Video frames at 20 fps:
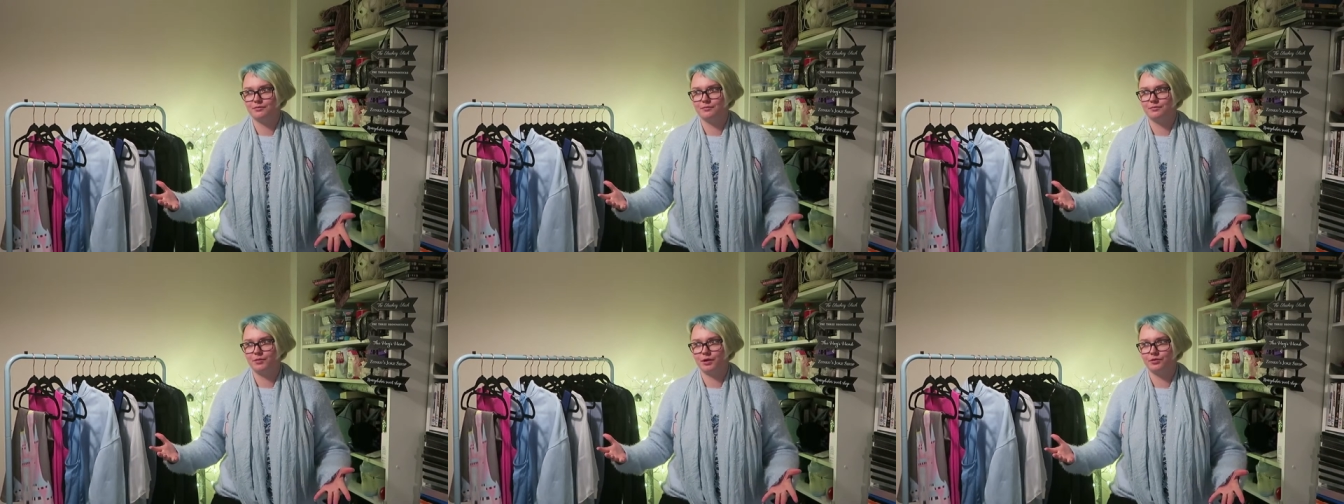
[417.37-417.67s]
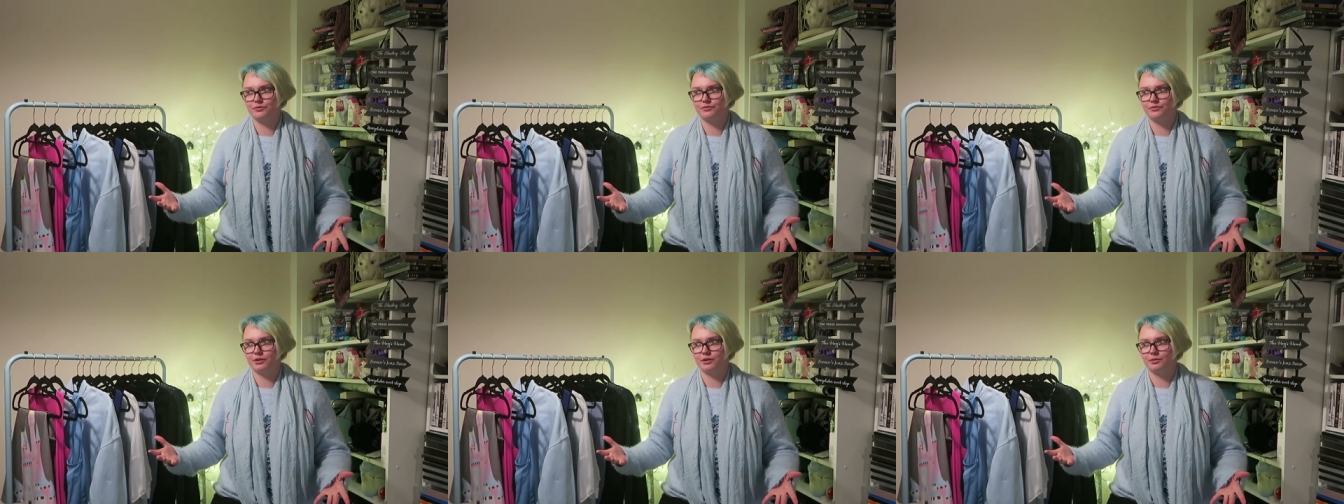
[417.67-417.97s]

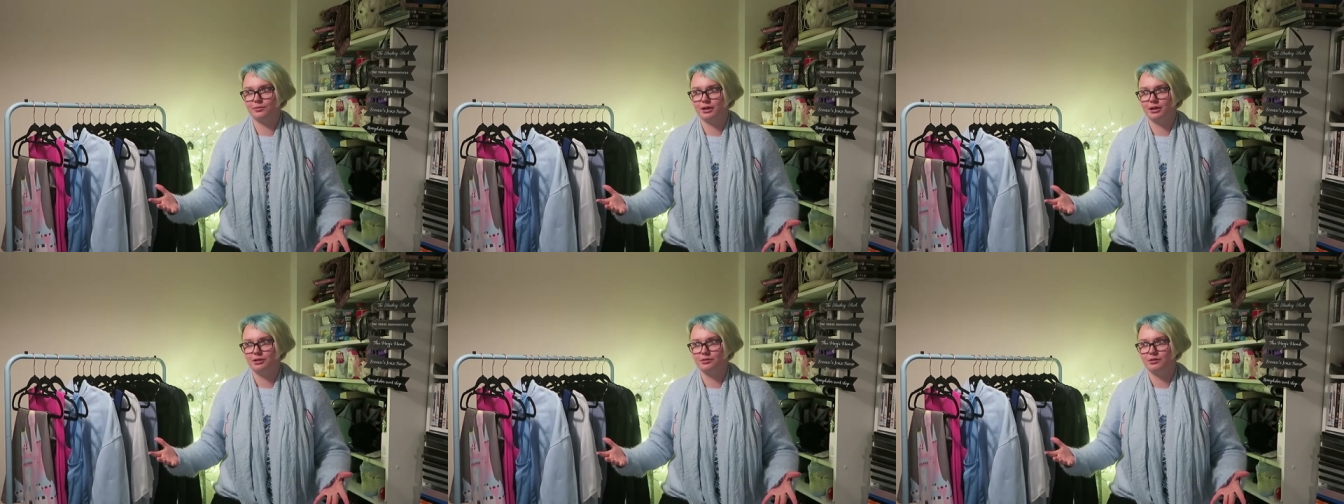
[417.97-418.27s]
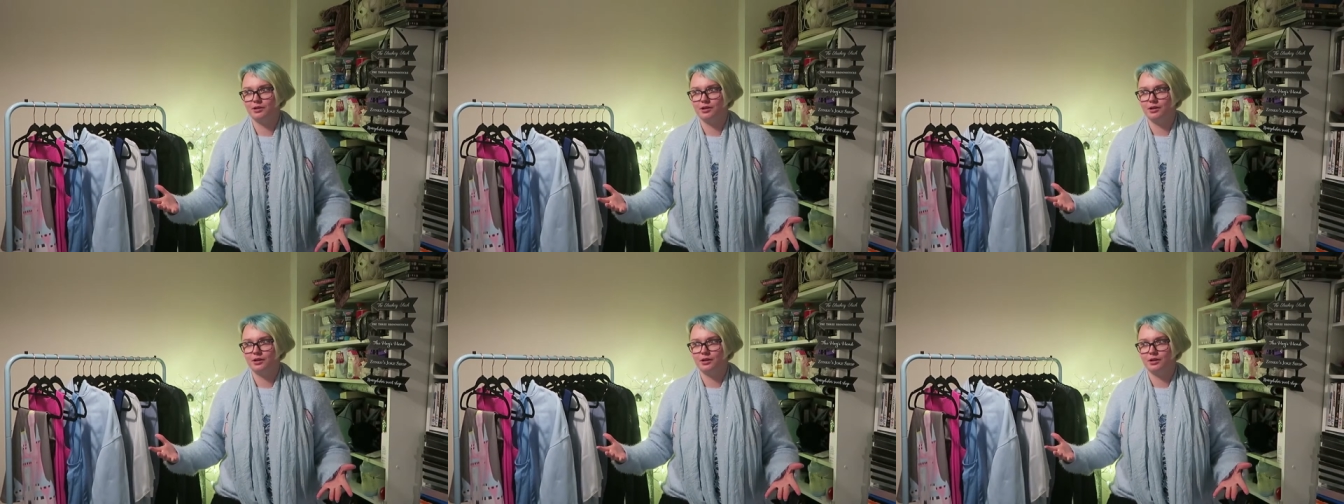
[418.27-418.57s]
bowed really
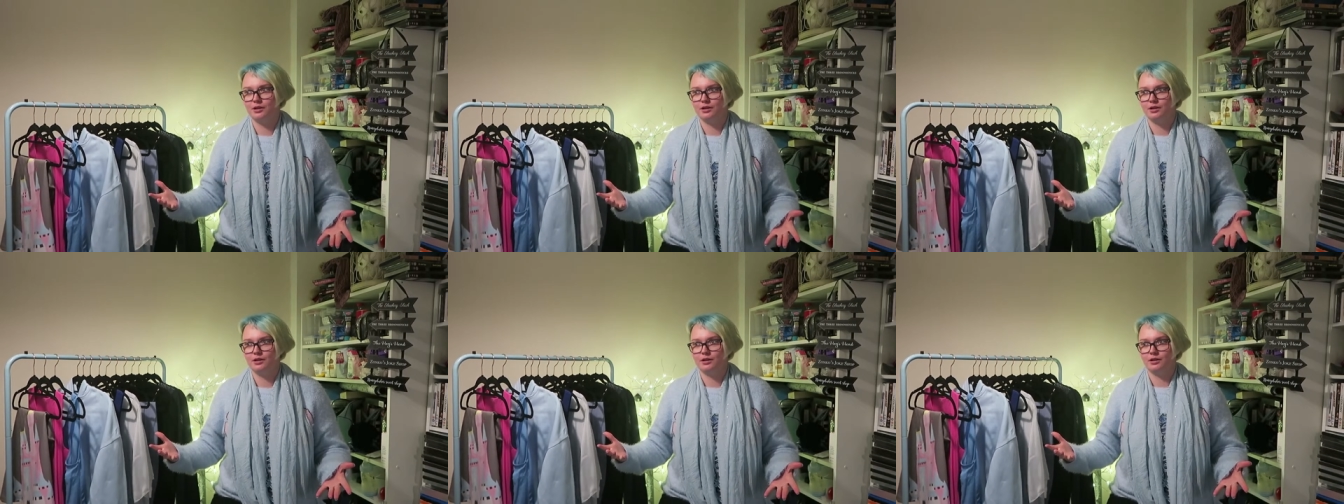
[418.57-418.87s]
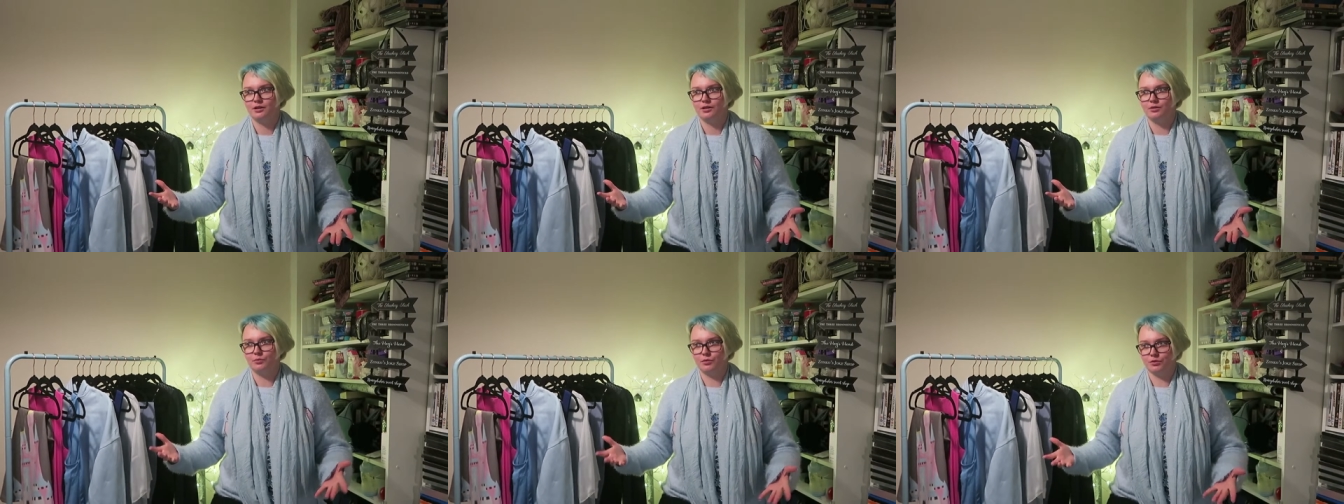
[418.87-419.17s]
well,
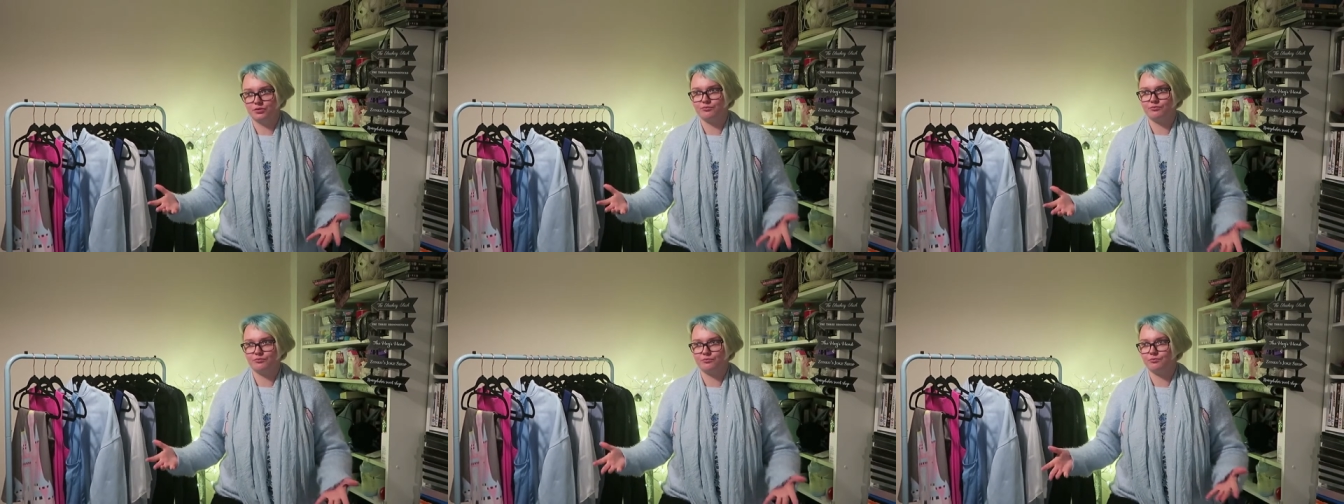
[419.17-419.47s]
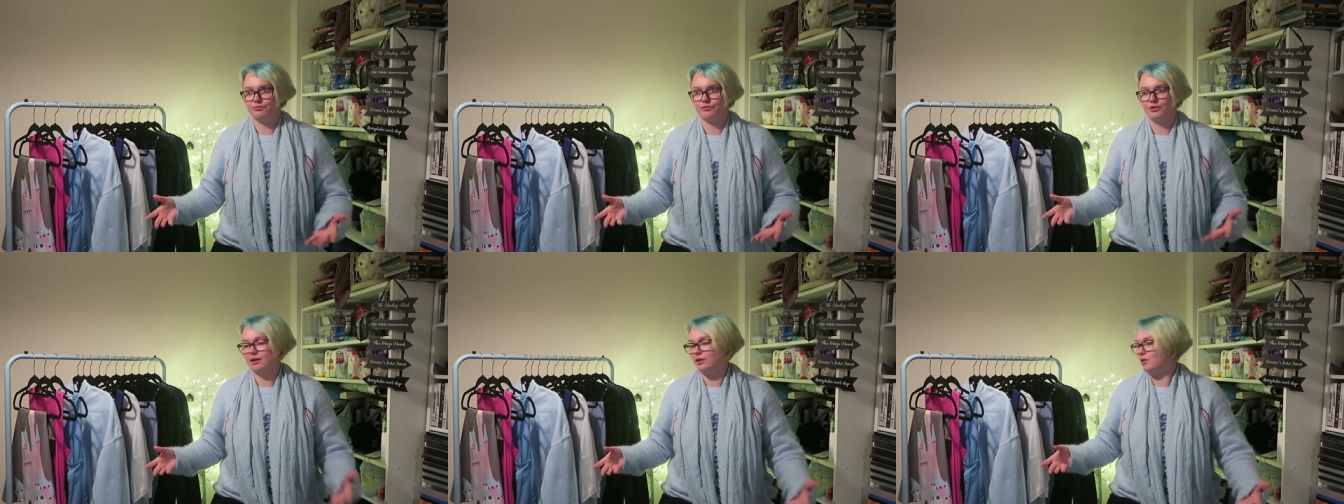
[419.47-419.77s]
was
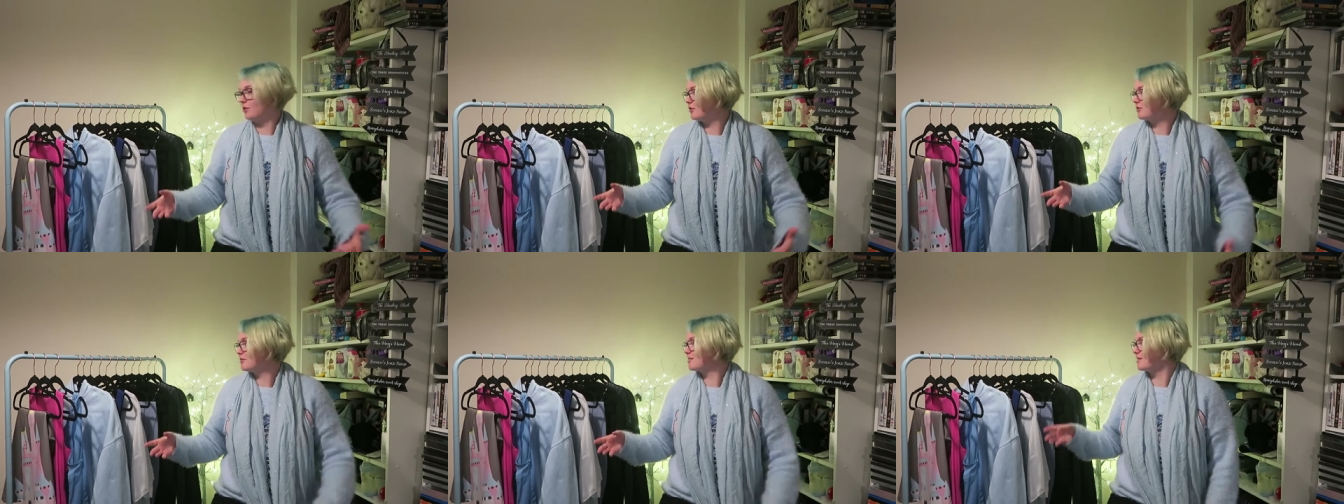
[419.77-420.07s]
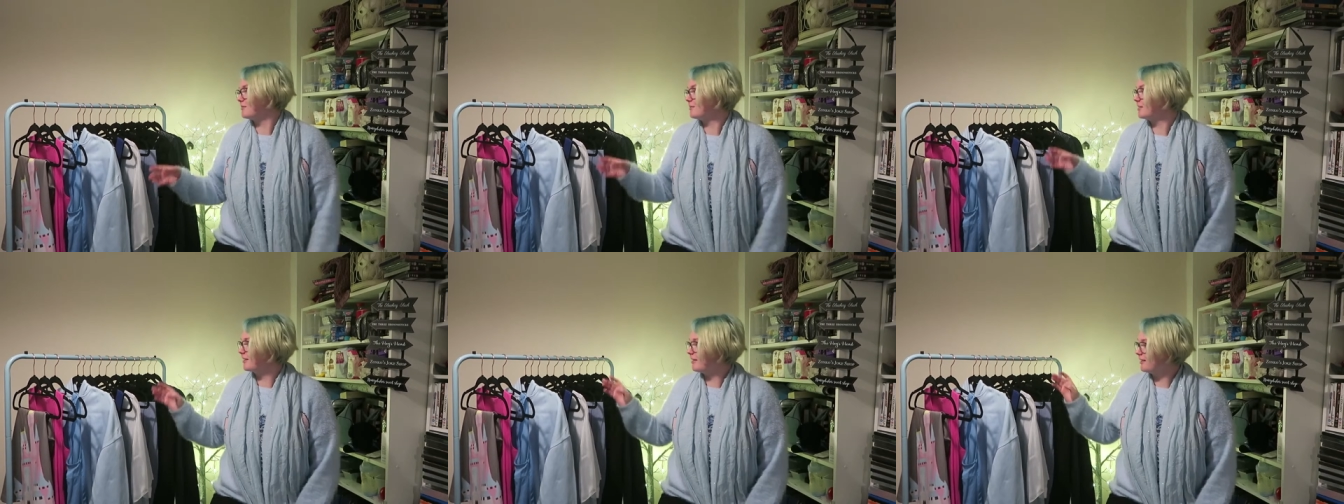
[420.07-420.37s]
really good,
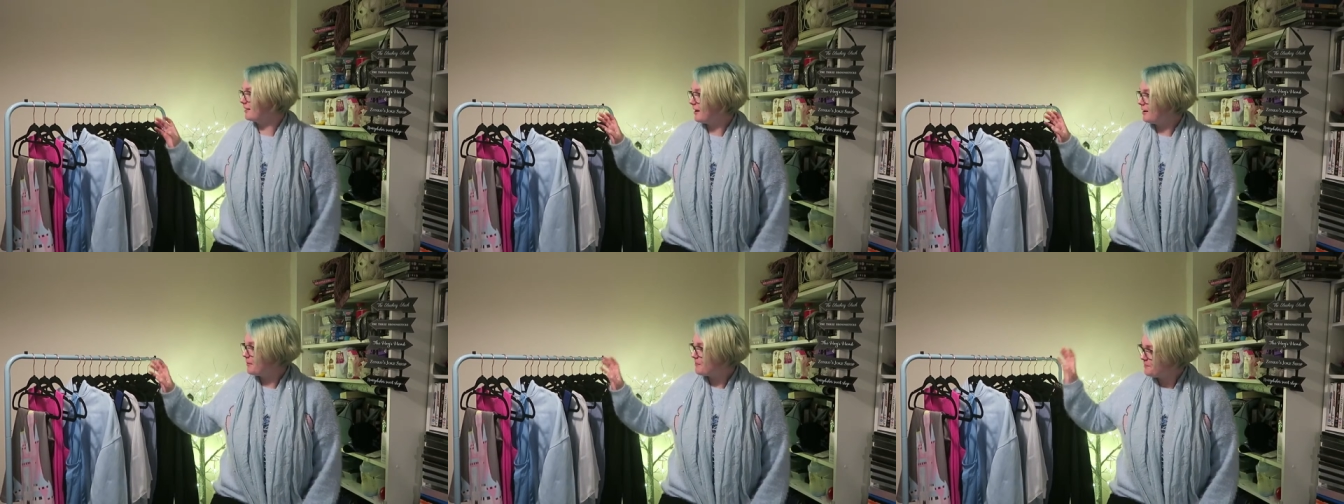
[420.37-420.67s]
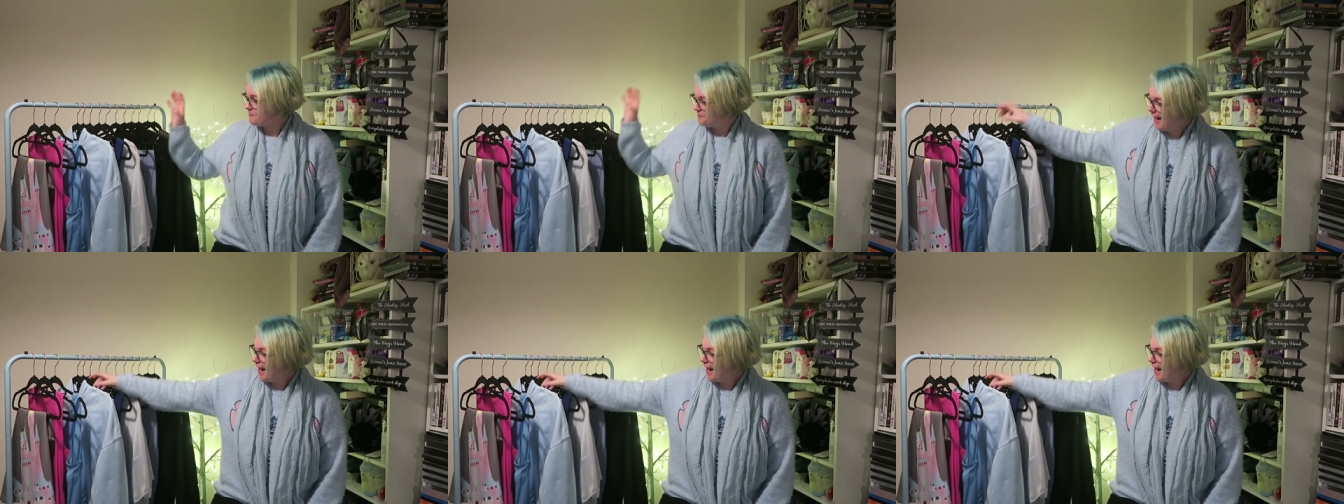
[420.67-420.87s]
something like that.